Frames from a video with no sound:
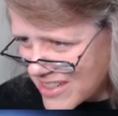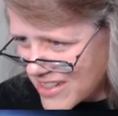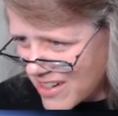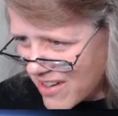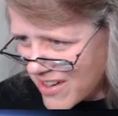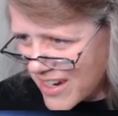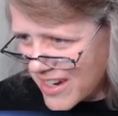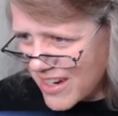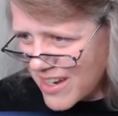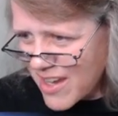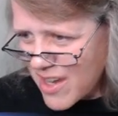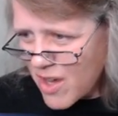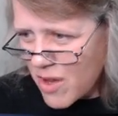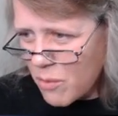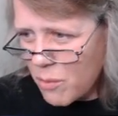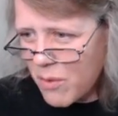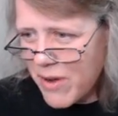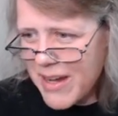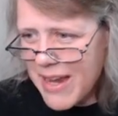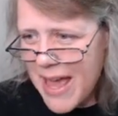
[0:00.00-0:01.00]
started.
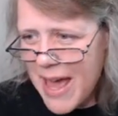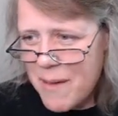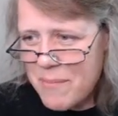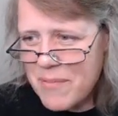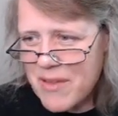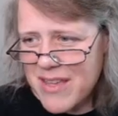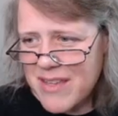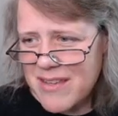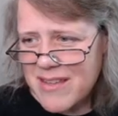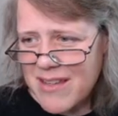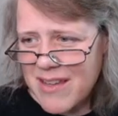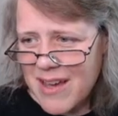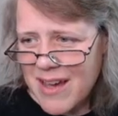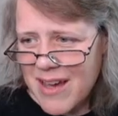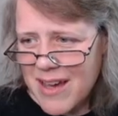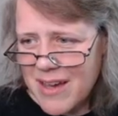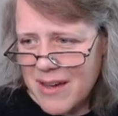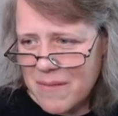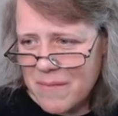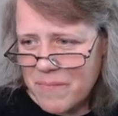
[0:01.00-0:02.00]
What happened
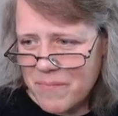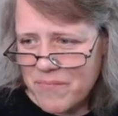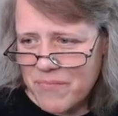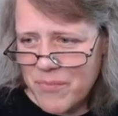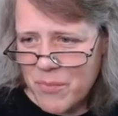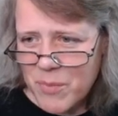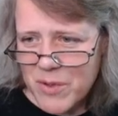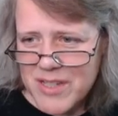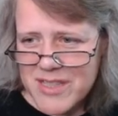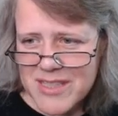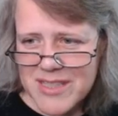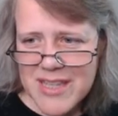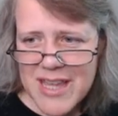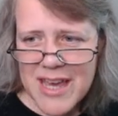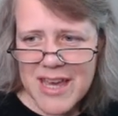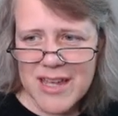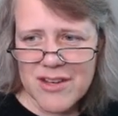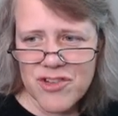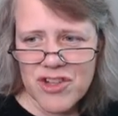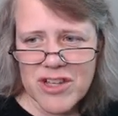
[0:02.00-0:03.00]
um, was
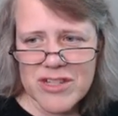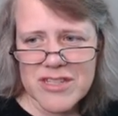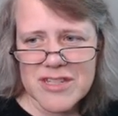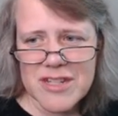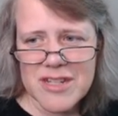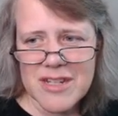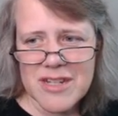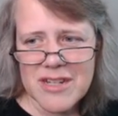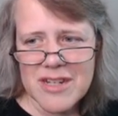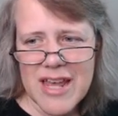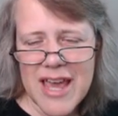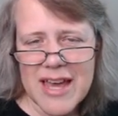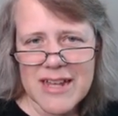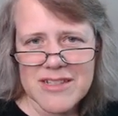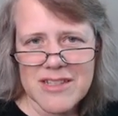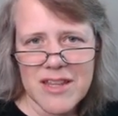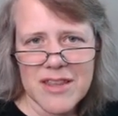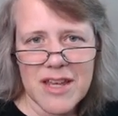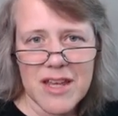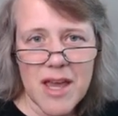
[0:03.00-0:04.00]
that Justin had
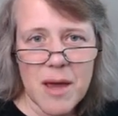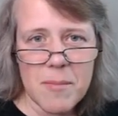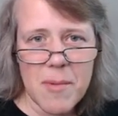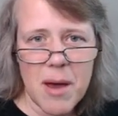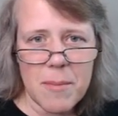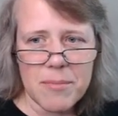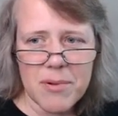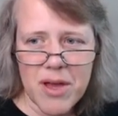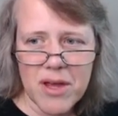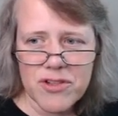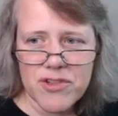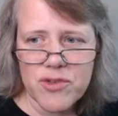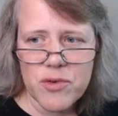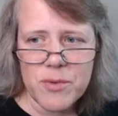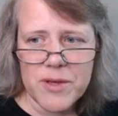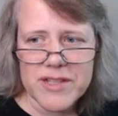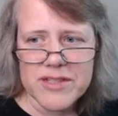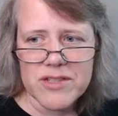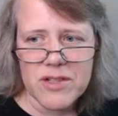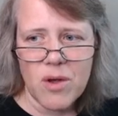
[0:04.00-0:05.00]
something come up two
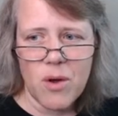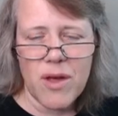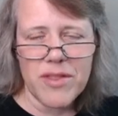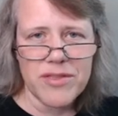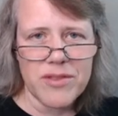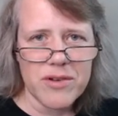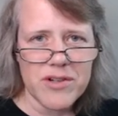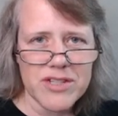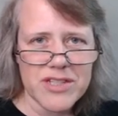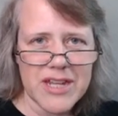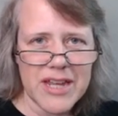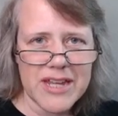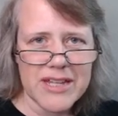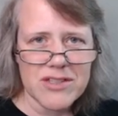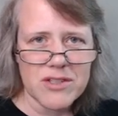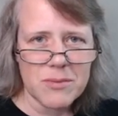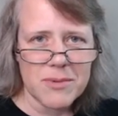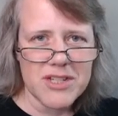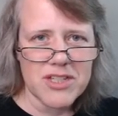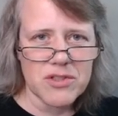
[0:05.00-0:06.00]
weeks ago on Thursday, and
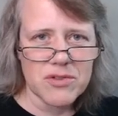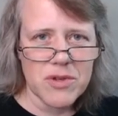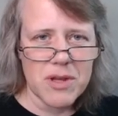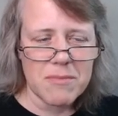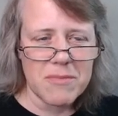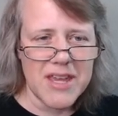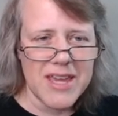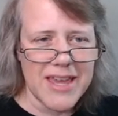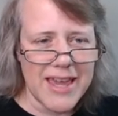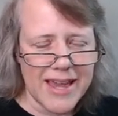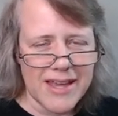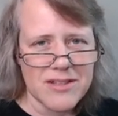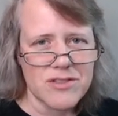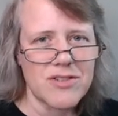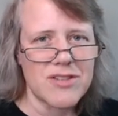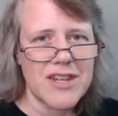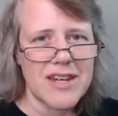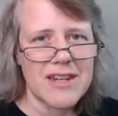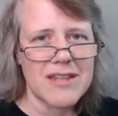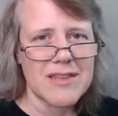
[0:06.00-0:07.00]
so my stream he
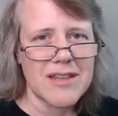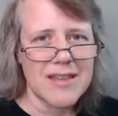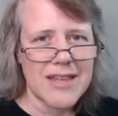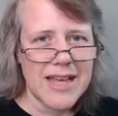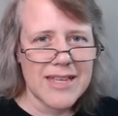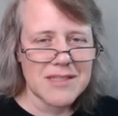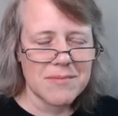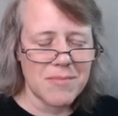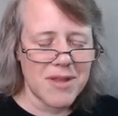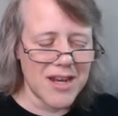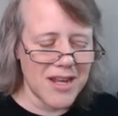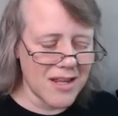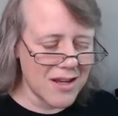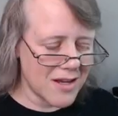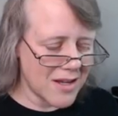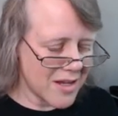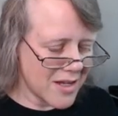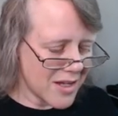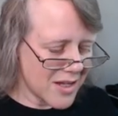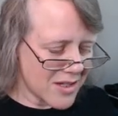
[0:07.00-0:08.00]
canceled it at the last minute.
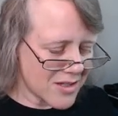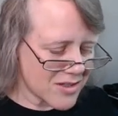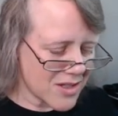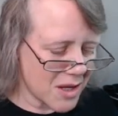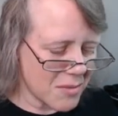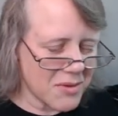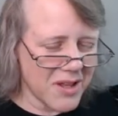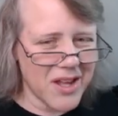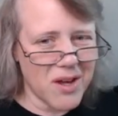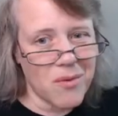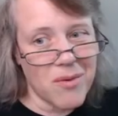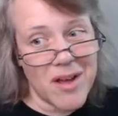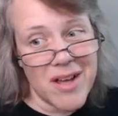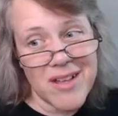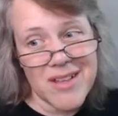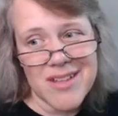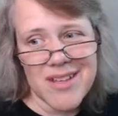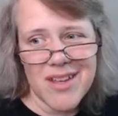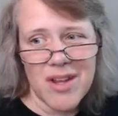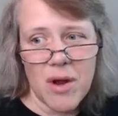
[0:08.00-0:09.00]
So I'm like,
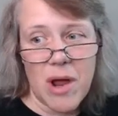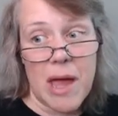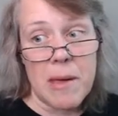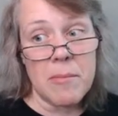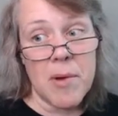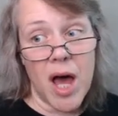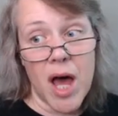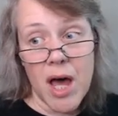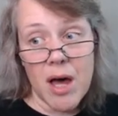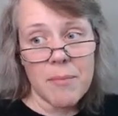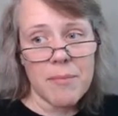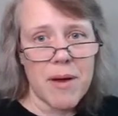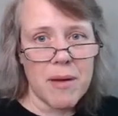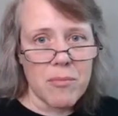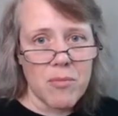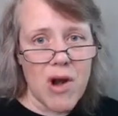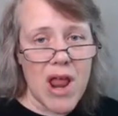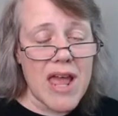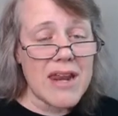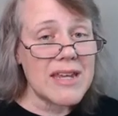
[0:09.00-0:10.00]
well, you know, I'm up, I'm
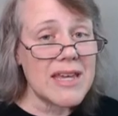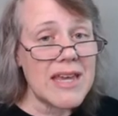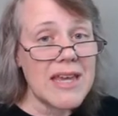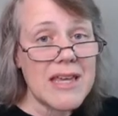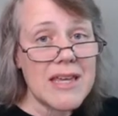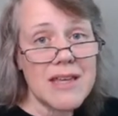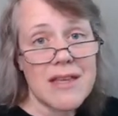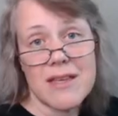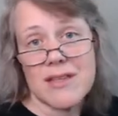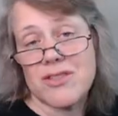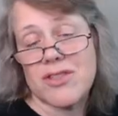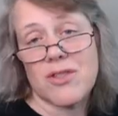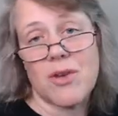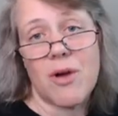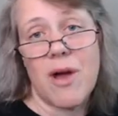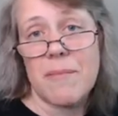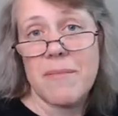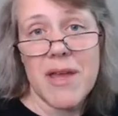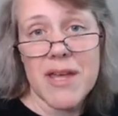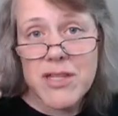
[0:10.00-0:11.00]
ready, so
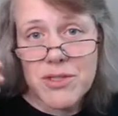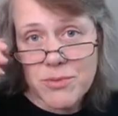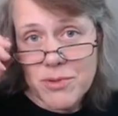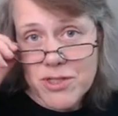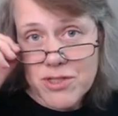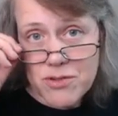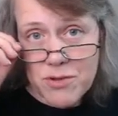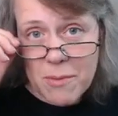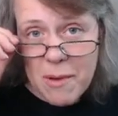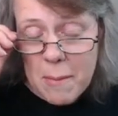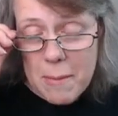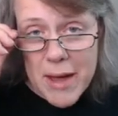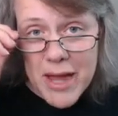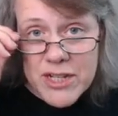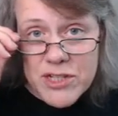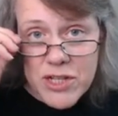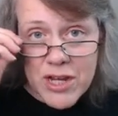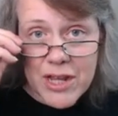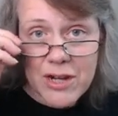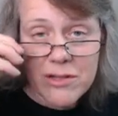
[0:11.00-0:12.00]
I may as well stream on my
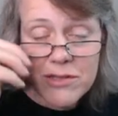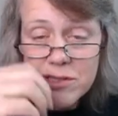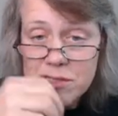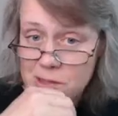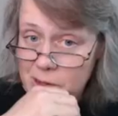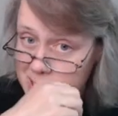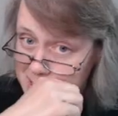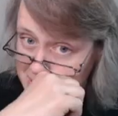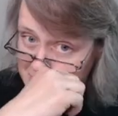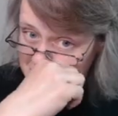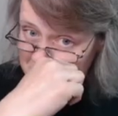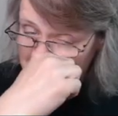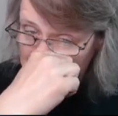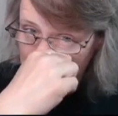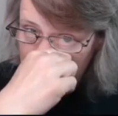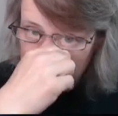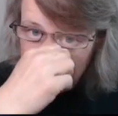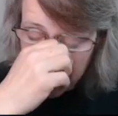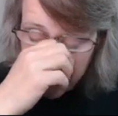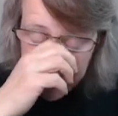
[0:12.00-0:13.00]
channel. So I just went
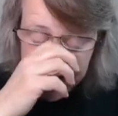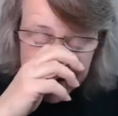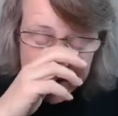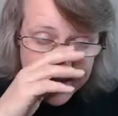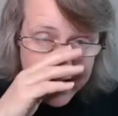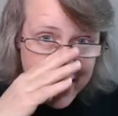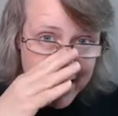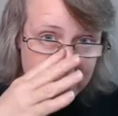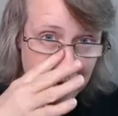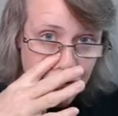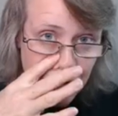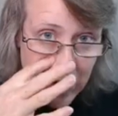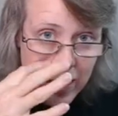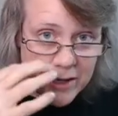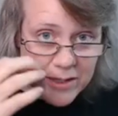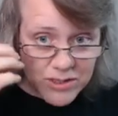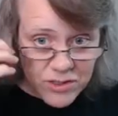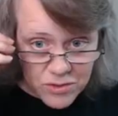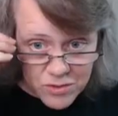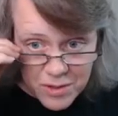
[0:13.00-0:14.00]
over and and tried
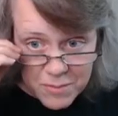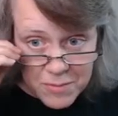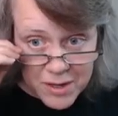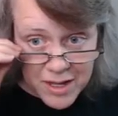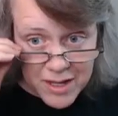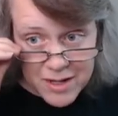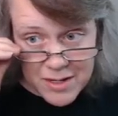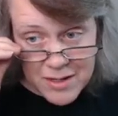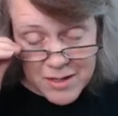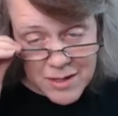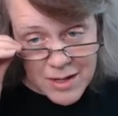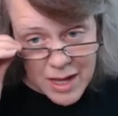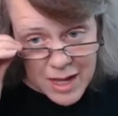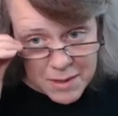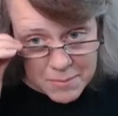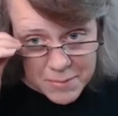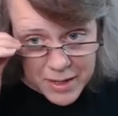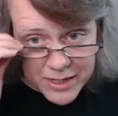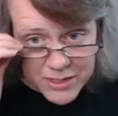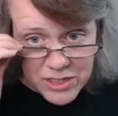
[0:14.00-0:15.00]
to stream on
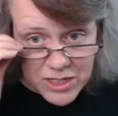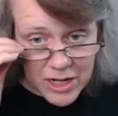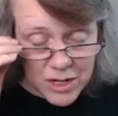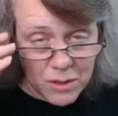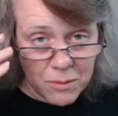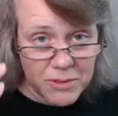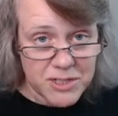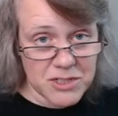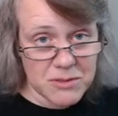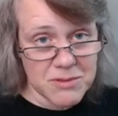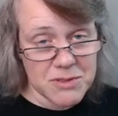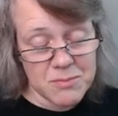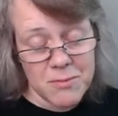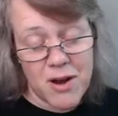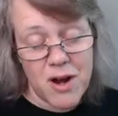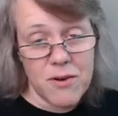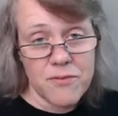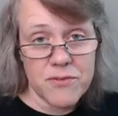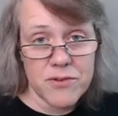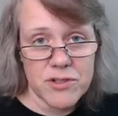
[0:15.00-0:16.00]
on my channel, which was
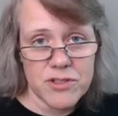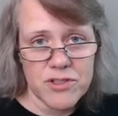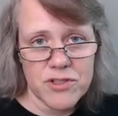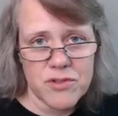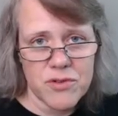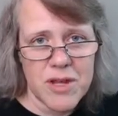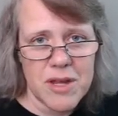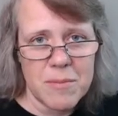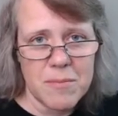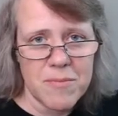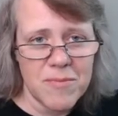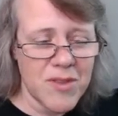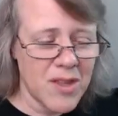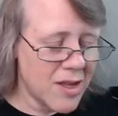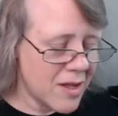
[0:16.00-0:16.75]
our first stream.